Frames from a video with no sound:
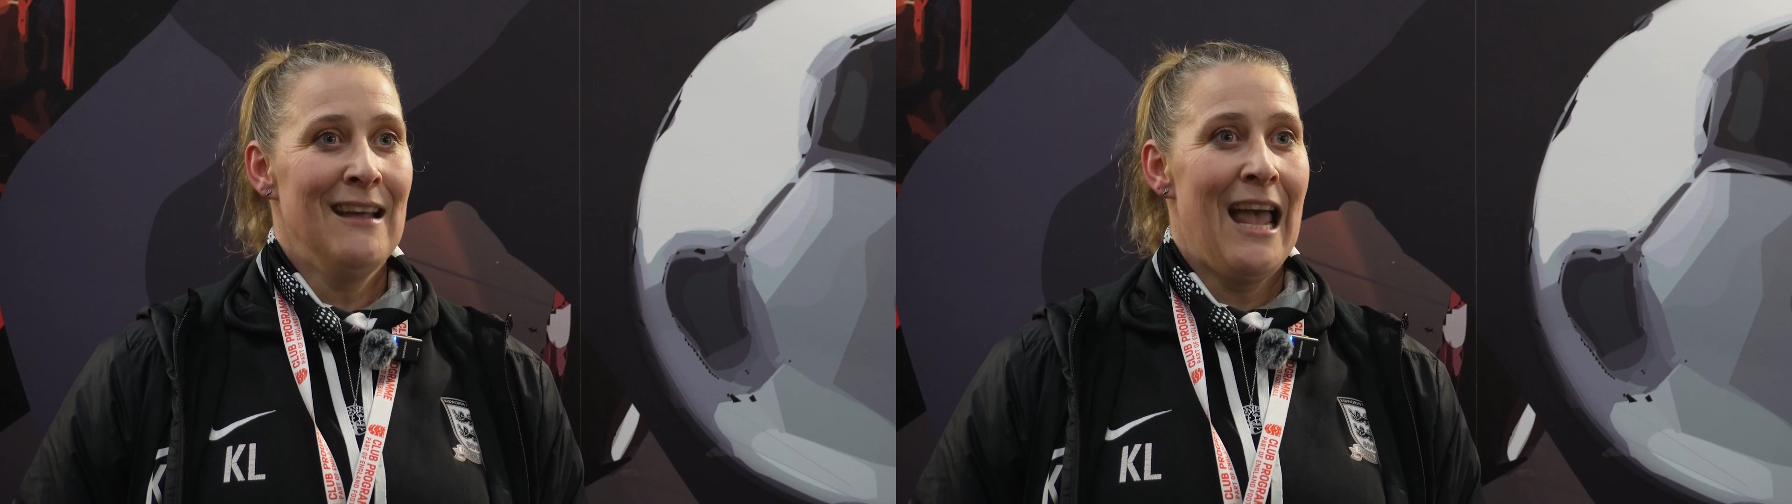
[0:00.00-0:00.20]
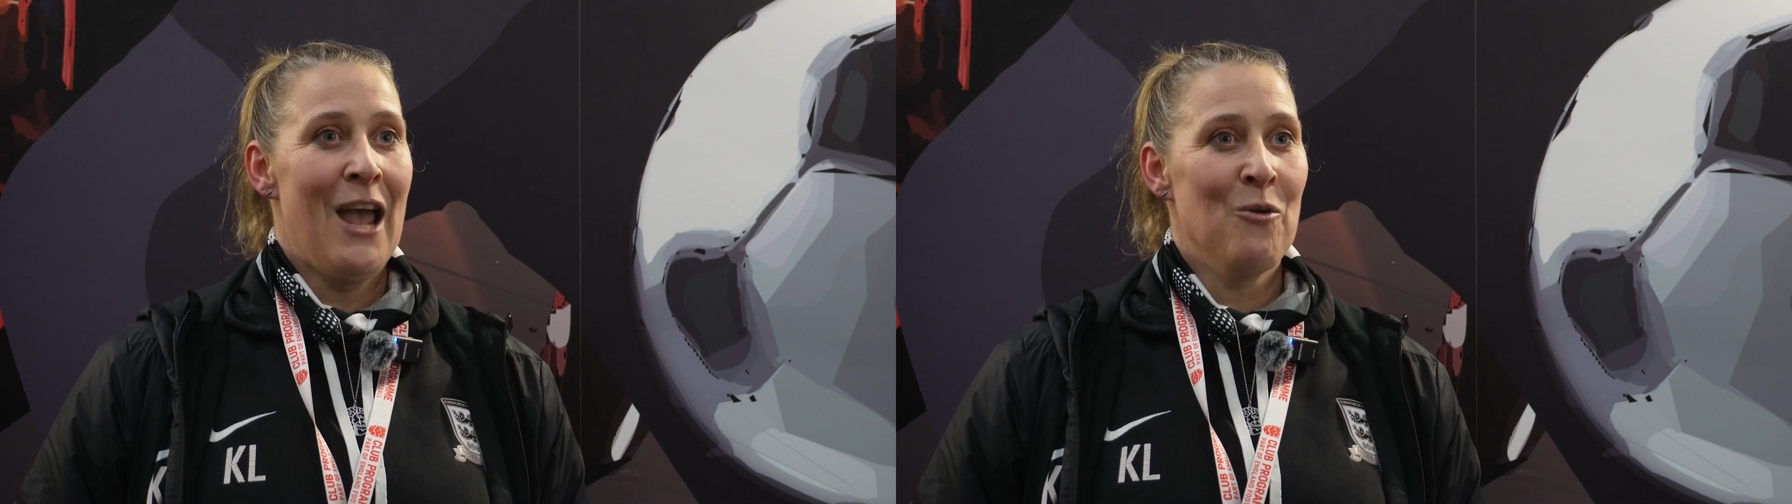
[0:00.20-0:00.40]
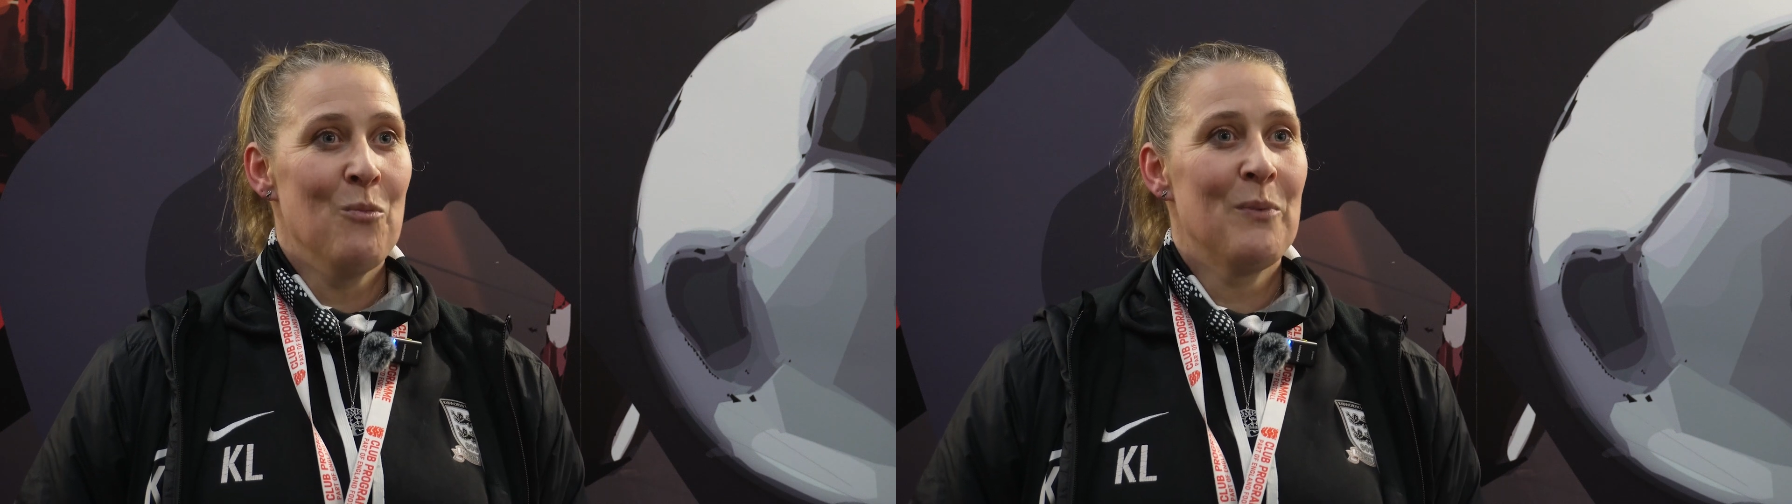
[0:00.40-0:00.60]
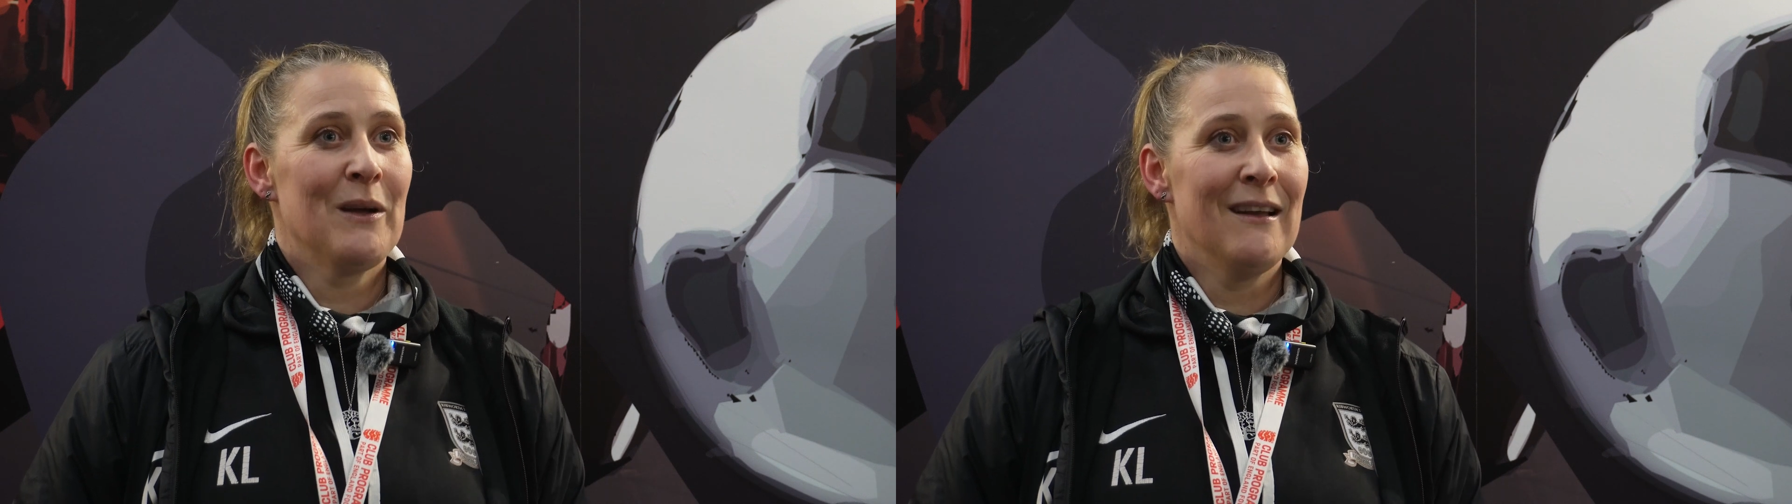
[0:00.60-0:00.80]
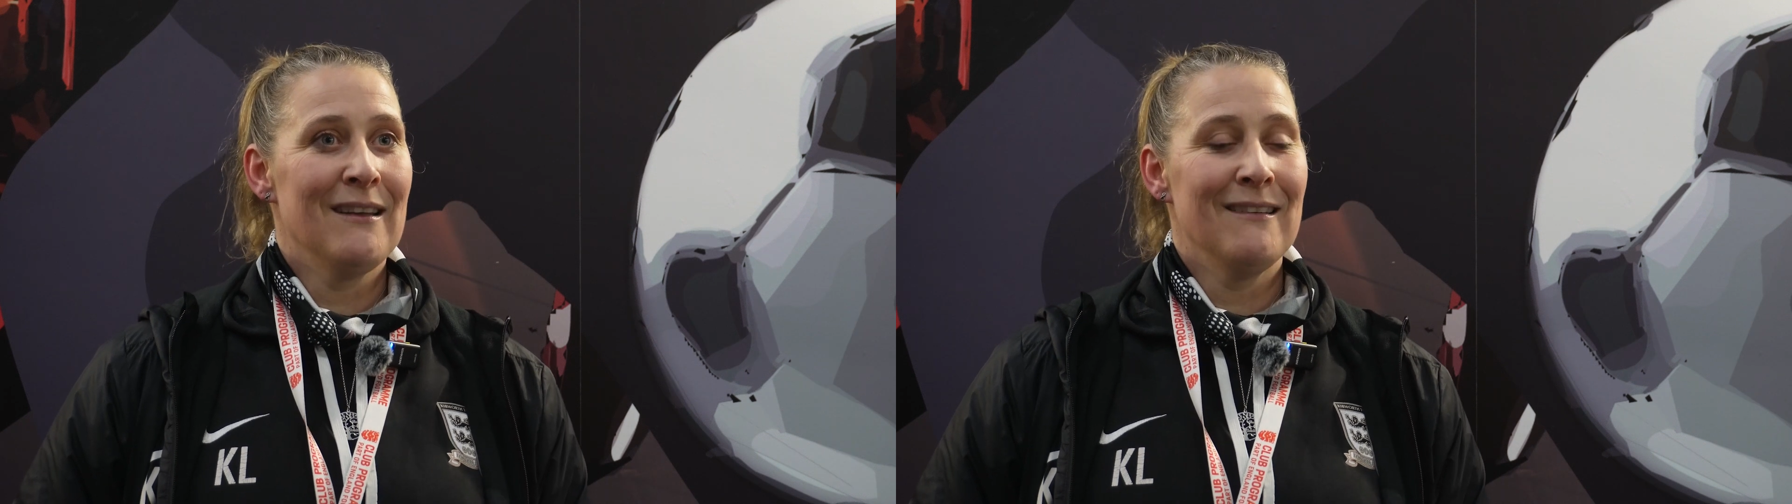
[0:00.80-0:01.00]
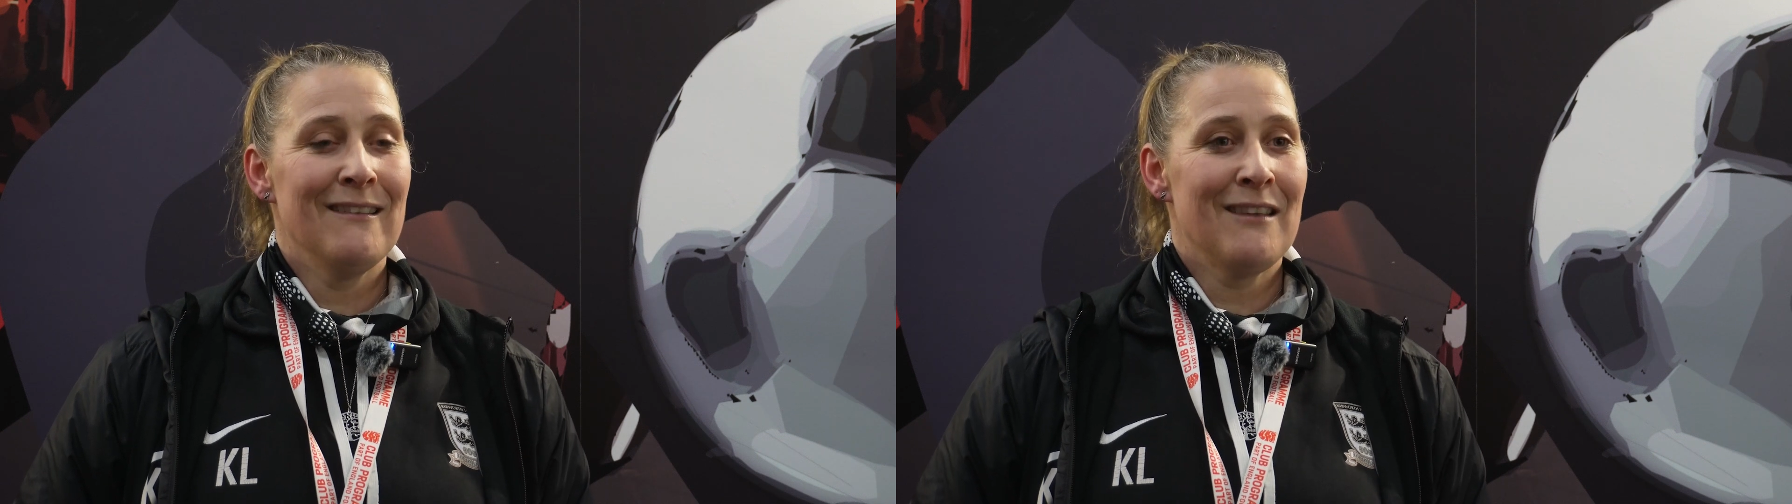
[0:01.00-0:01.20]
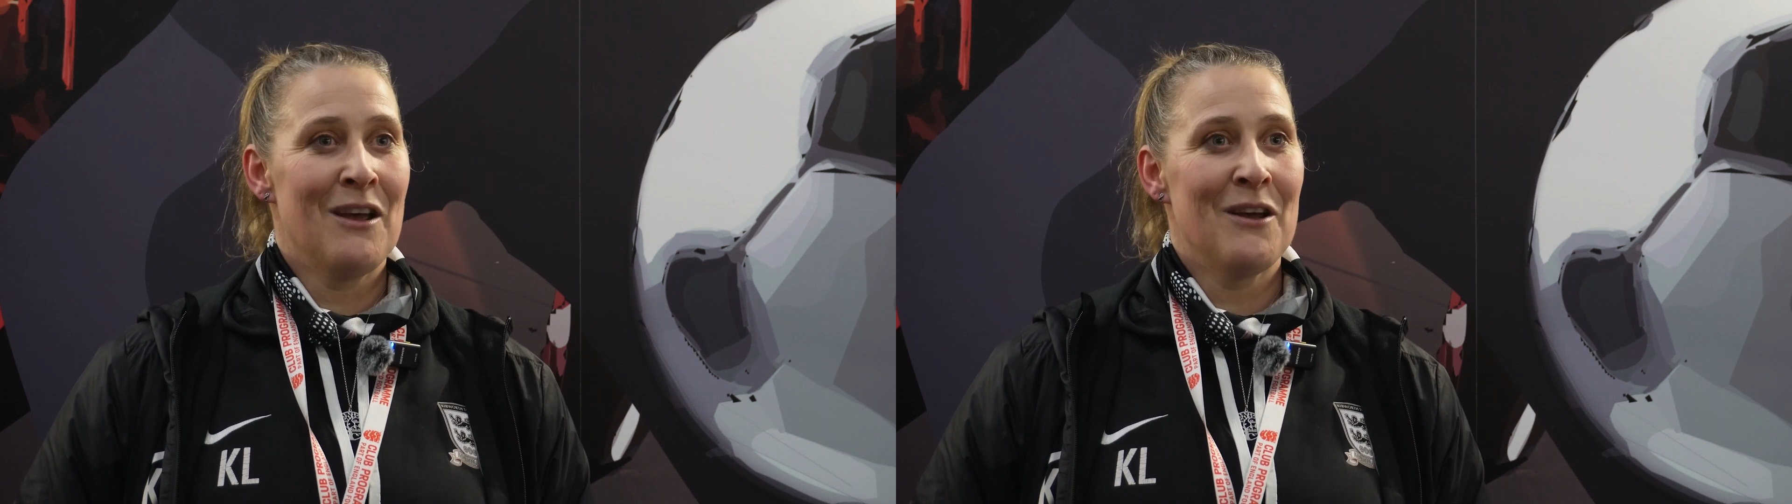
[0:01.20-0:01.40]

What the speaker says: help and